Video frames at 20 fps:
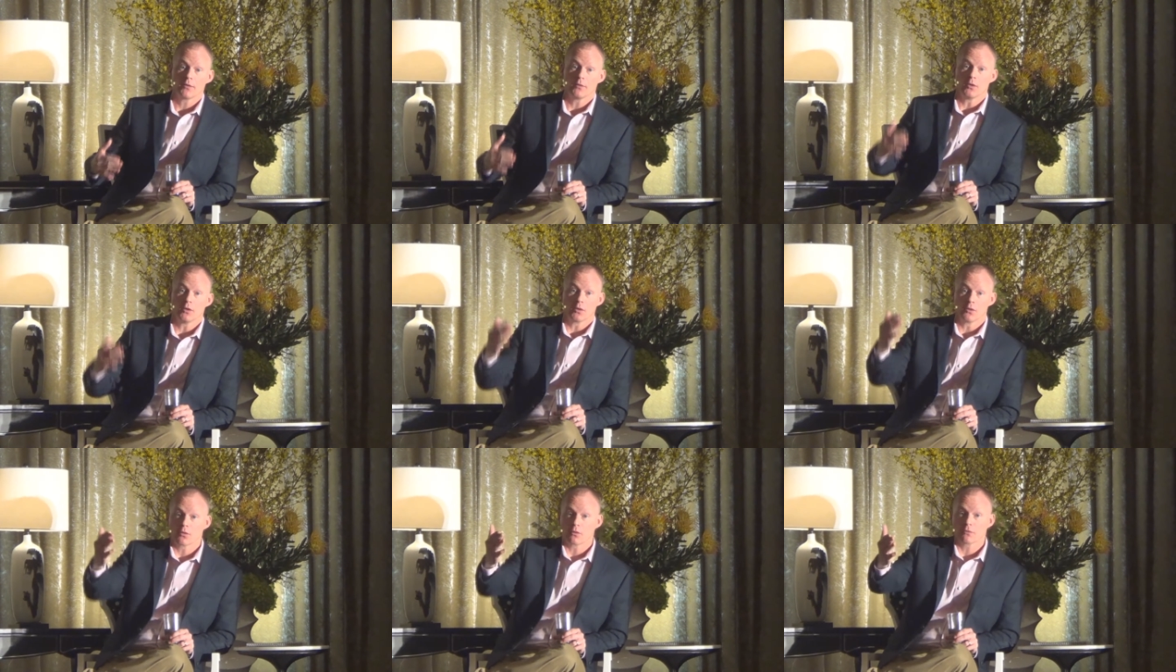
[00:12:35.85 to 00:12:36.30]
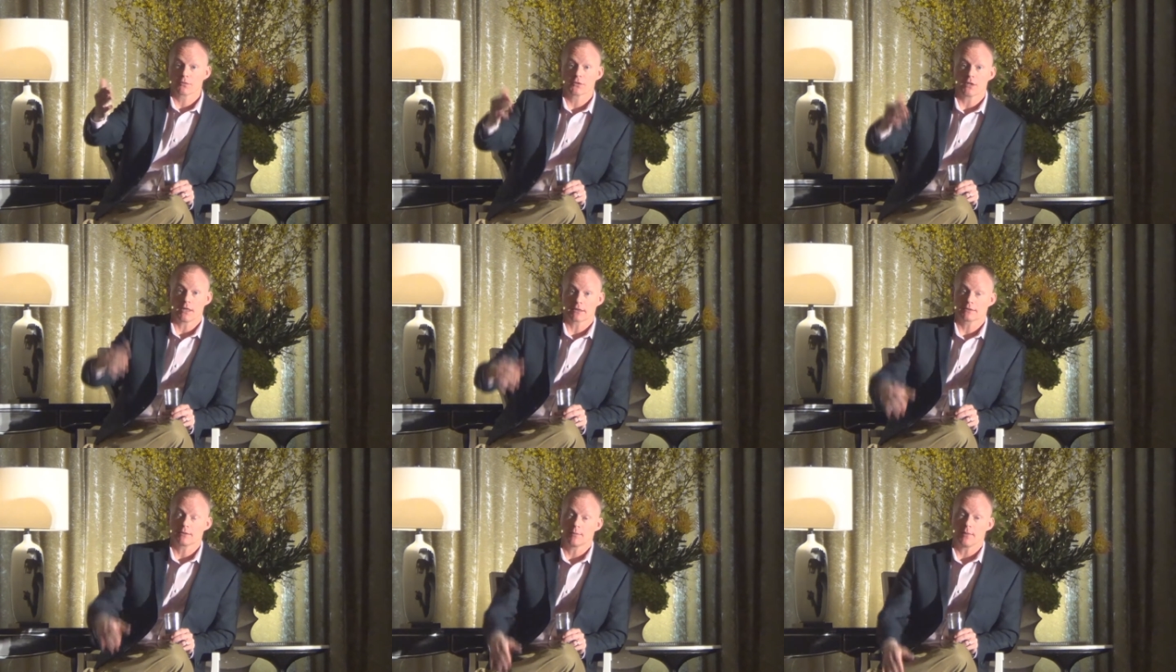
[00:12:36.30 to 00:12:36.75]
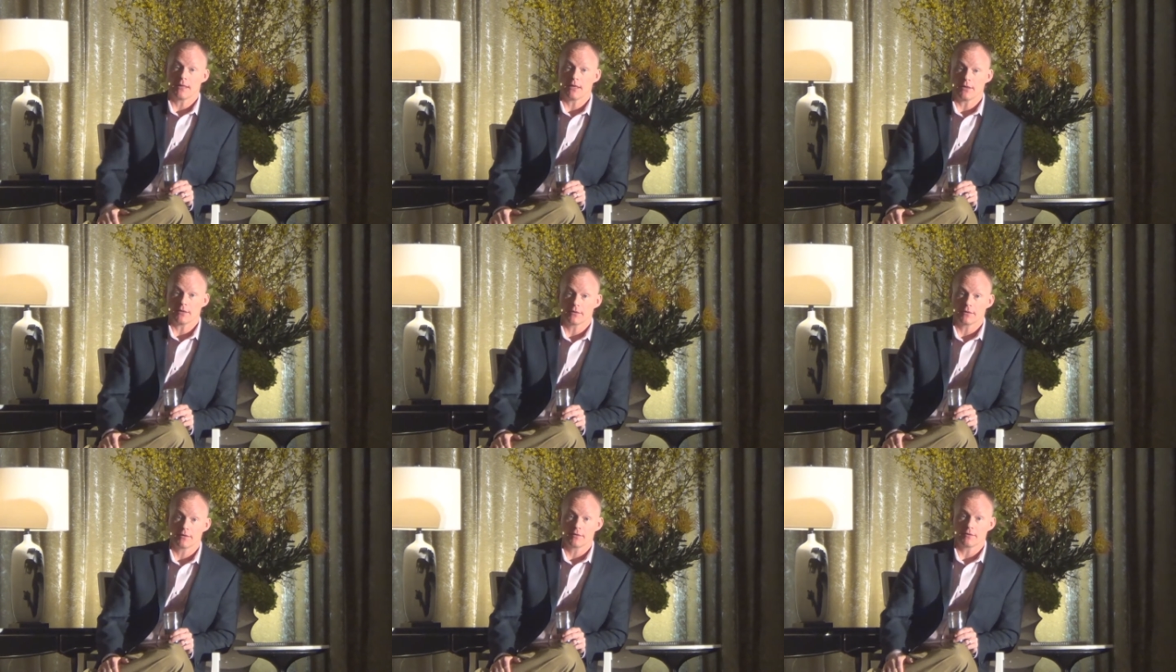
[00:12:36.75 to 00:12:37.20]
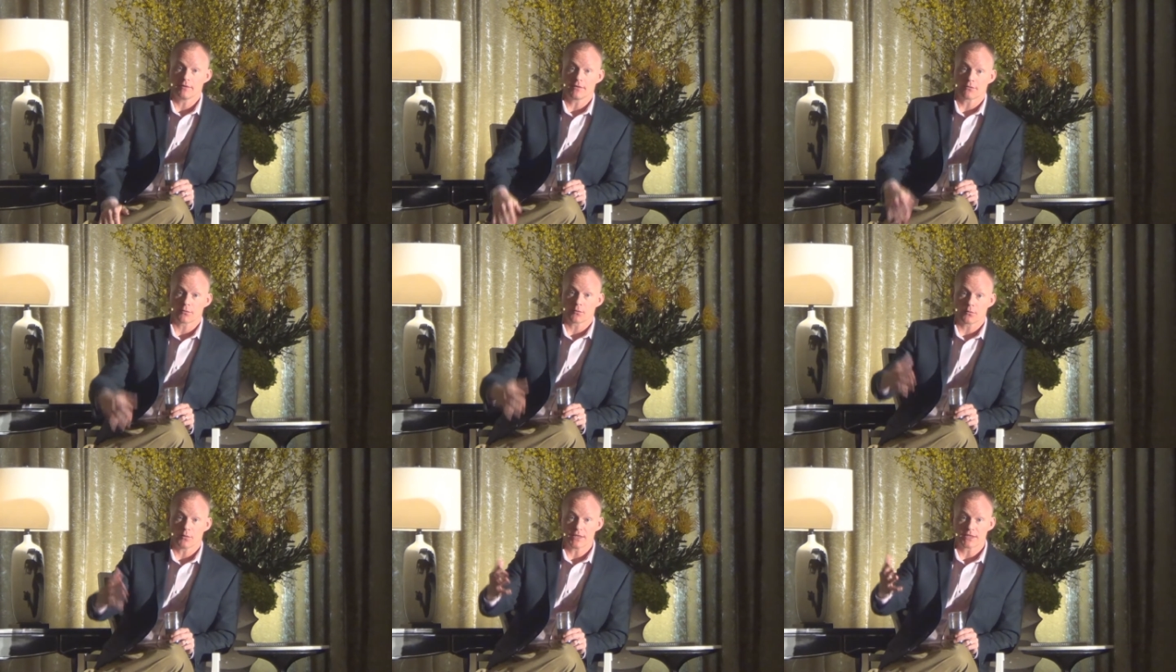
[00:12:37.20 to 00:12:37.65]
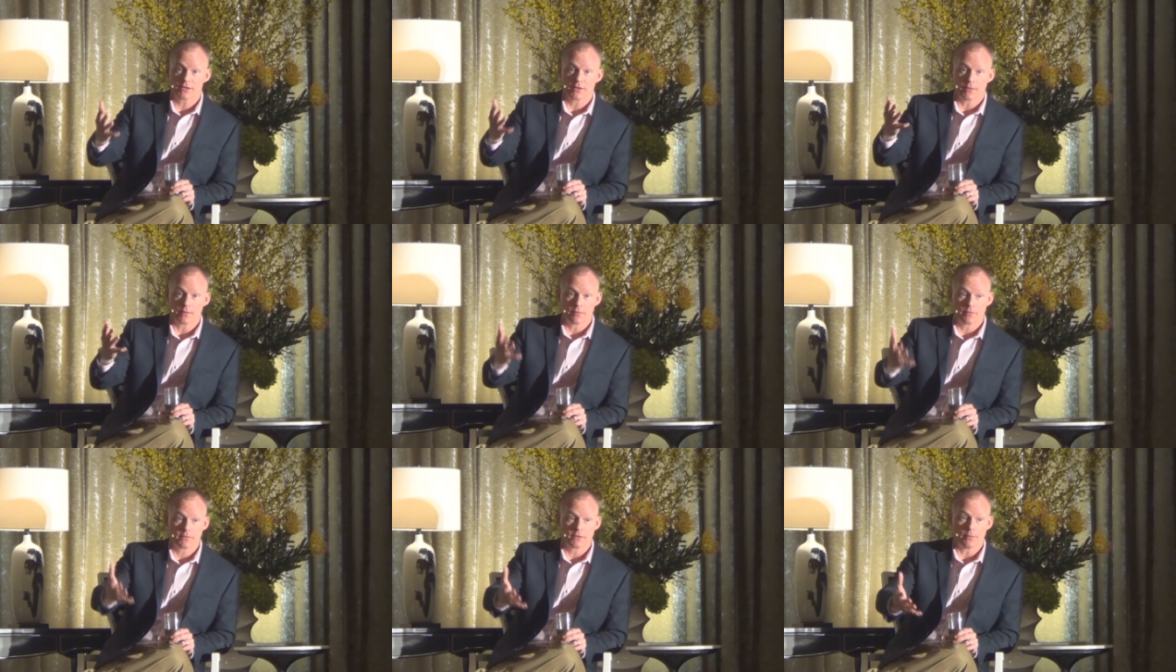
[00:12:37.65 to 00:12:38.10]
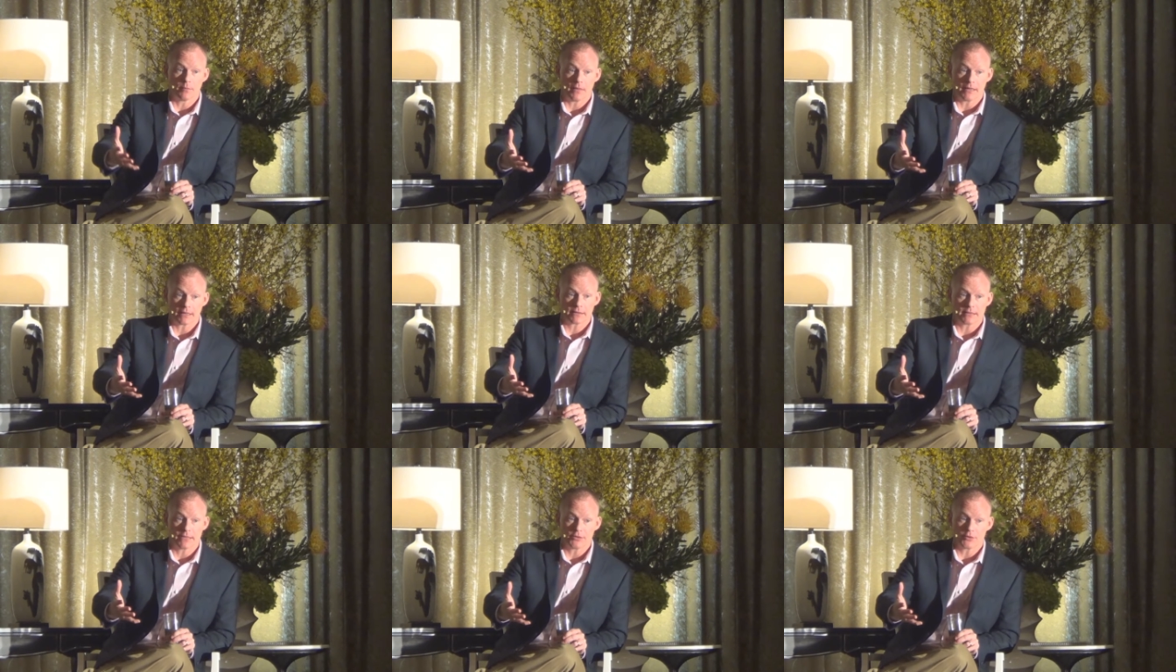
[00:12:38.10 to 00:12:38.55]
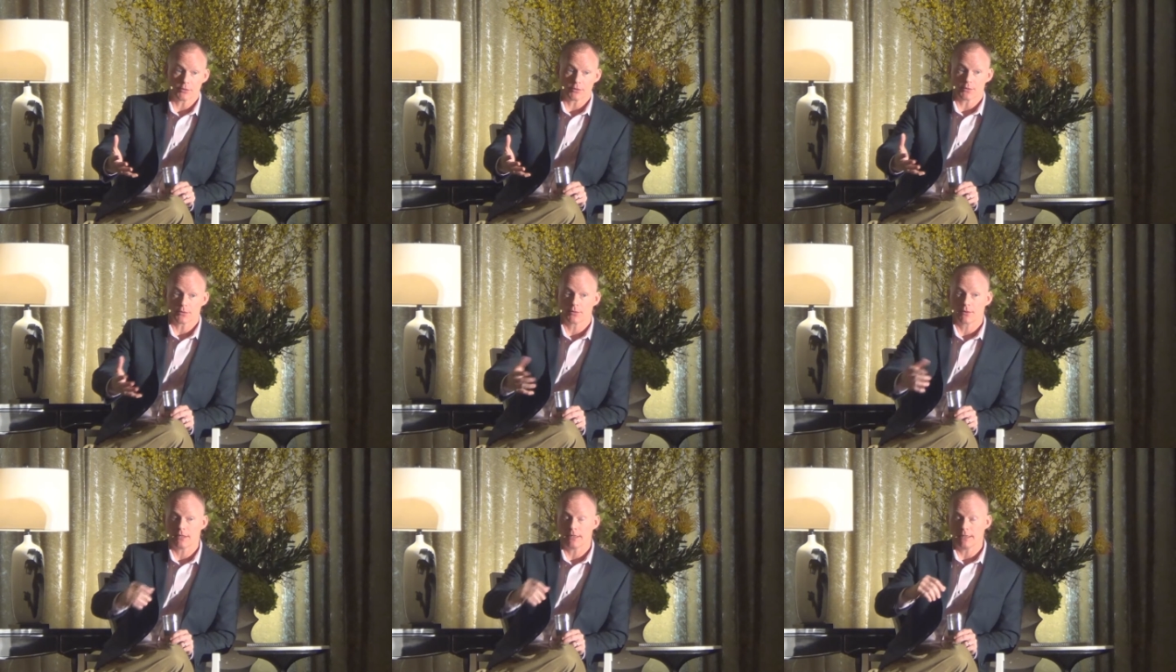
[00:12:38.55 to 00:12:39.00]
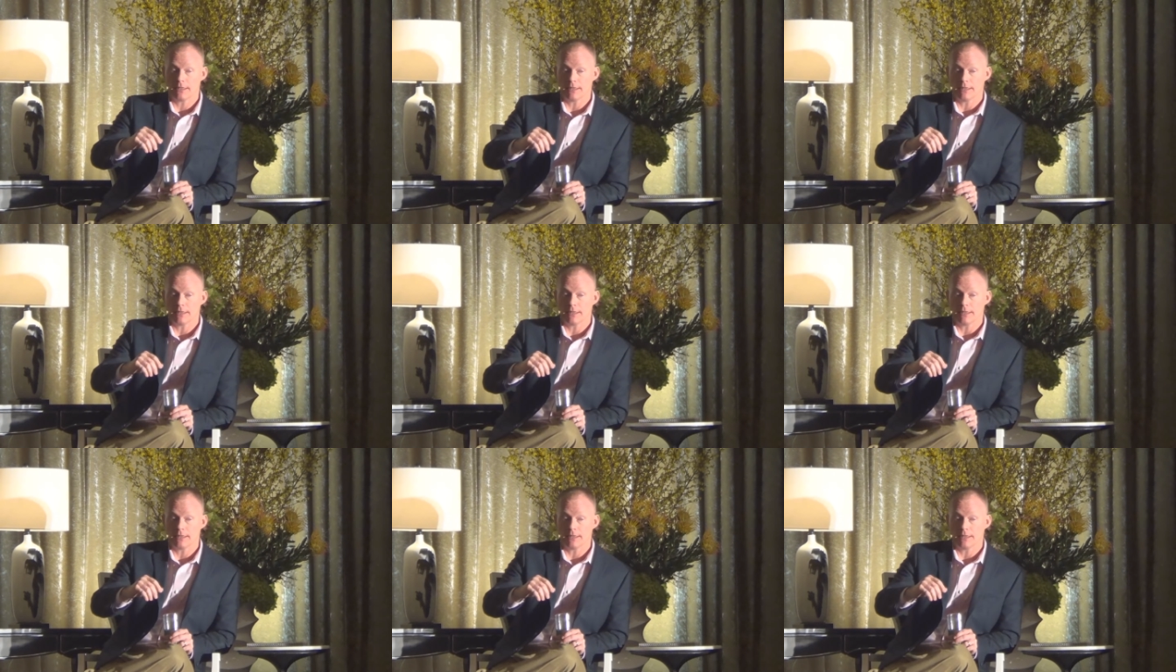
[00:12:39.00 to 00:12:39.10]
Laurel talked about different ways to monetize your